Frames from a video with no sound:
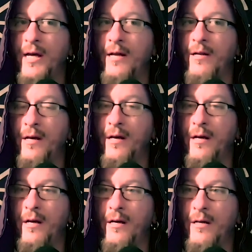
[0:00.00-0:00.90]
that
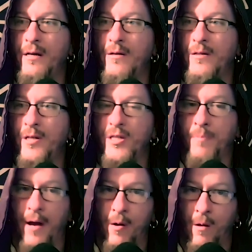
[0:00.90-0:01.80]

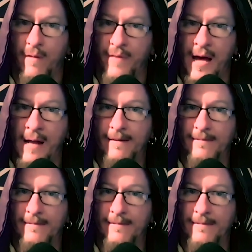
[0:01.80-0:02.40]
despite all of that,